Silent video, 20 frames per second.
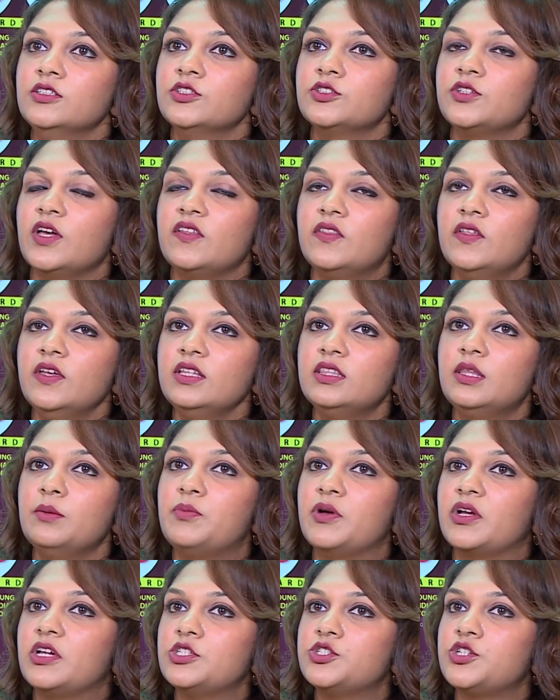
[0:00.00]
So I think the
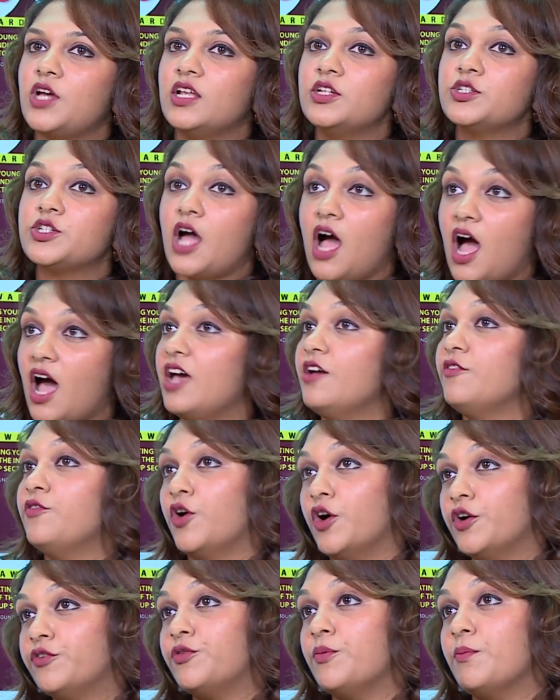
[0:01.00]
biggest challenge I've
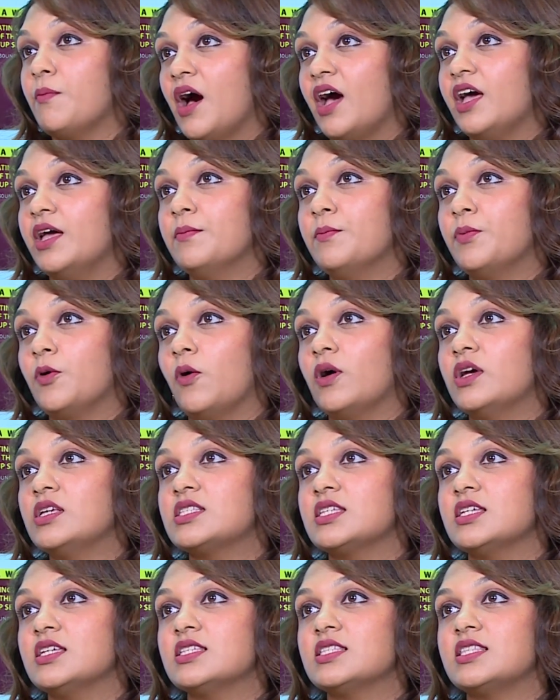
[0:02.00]
heard from my
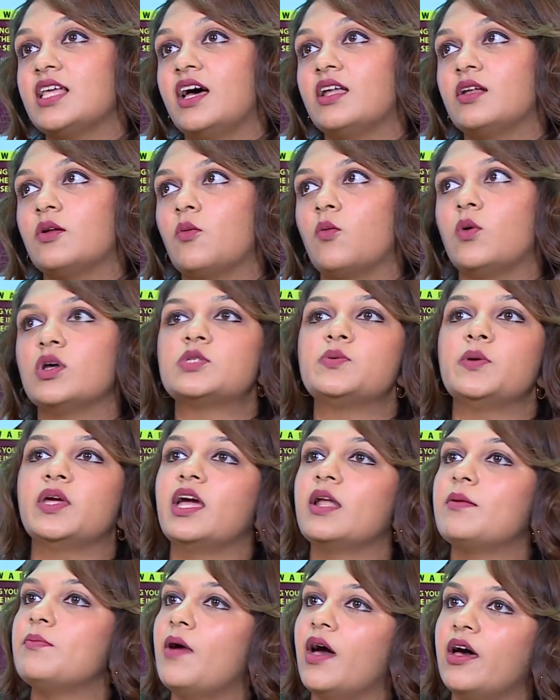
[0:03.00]
employees is that once we
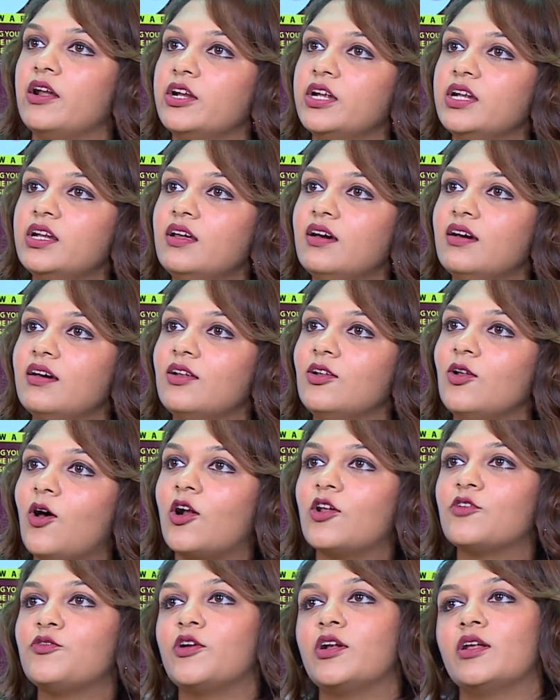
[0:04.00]
get married, a
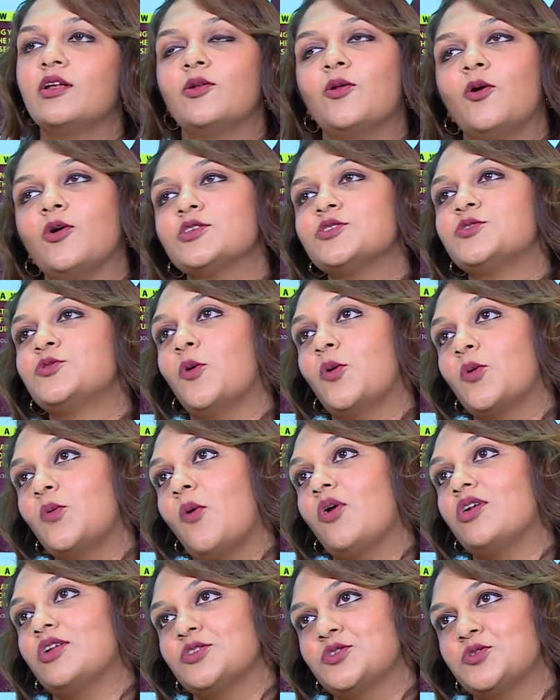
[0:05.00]
lot of our in-laws don't
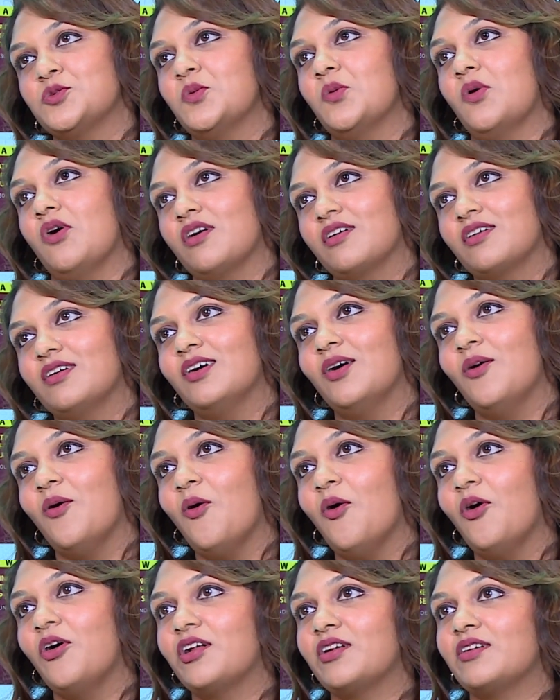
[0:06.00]
want us to work.
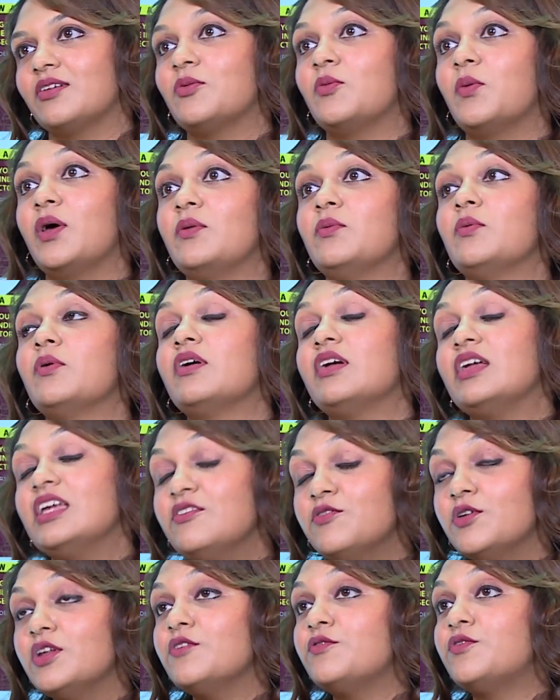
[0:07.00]
Or
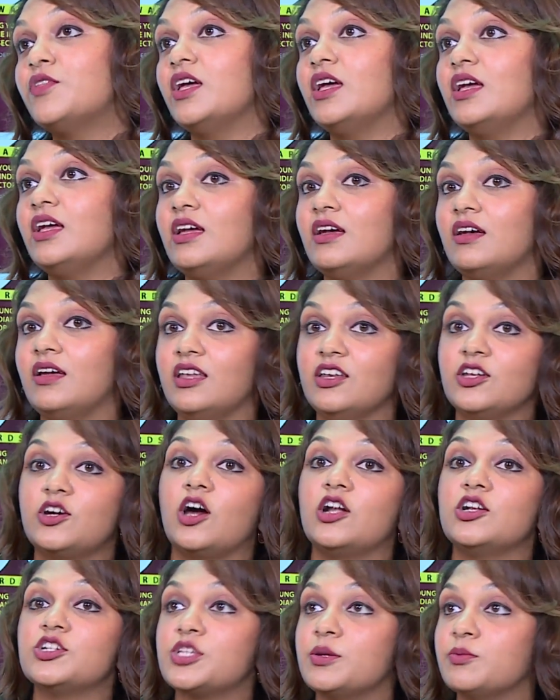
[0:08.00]
even if they
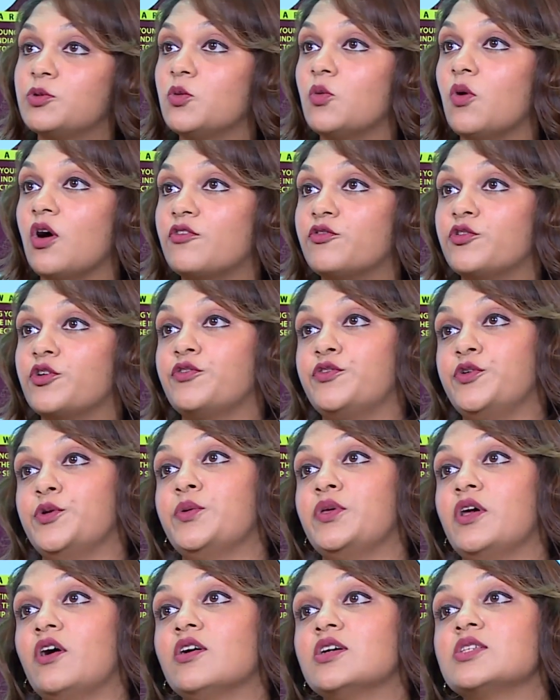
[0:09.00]
encourage them to work for a
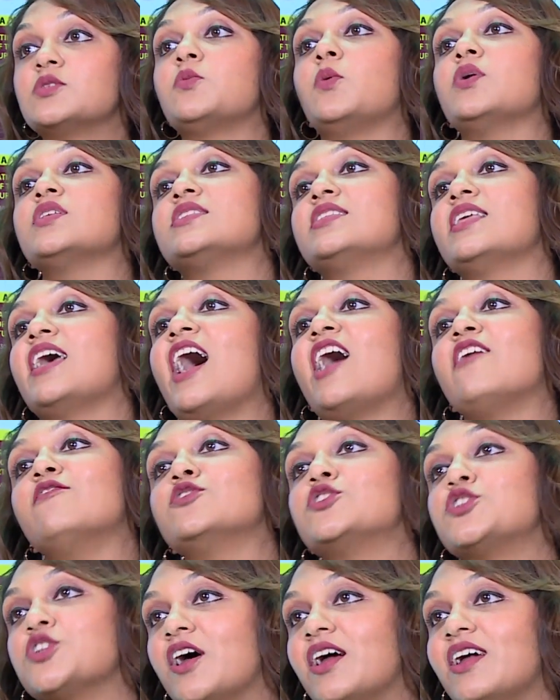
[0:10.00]
few years, once they have
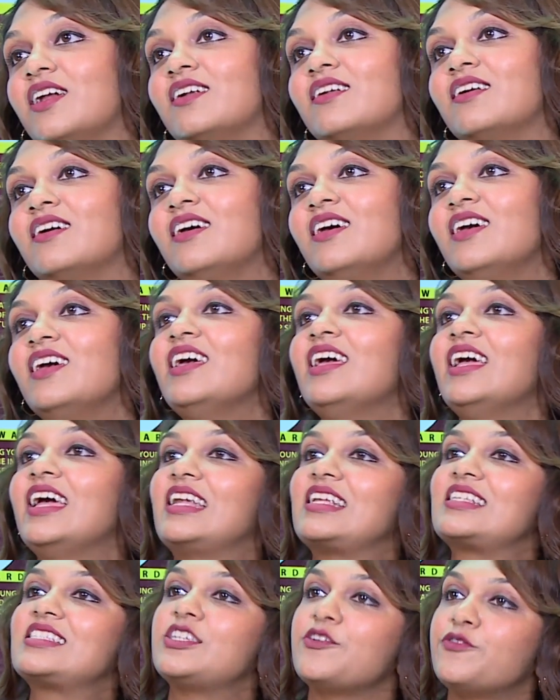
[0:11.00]
a child,
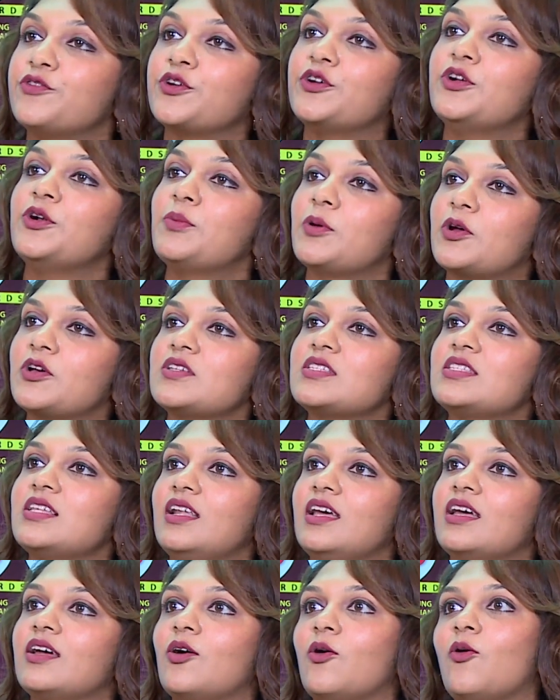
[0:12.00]
it is difficult because
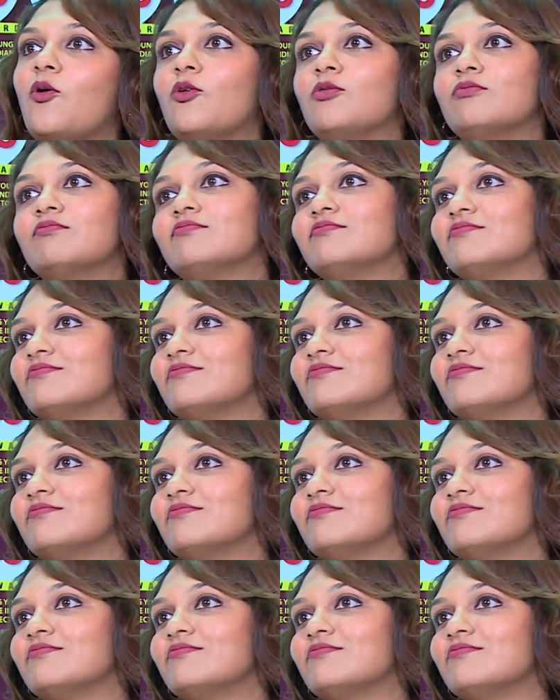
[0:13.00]
they're like, oh,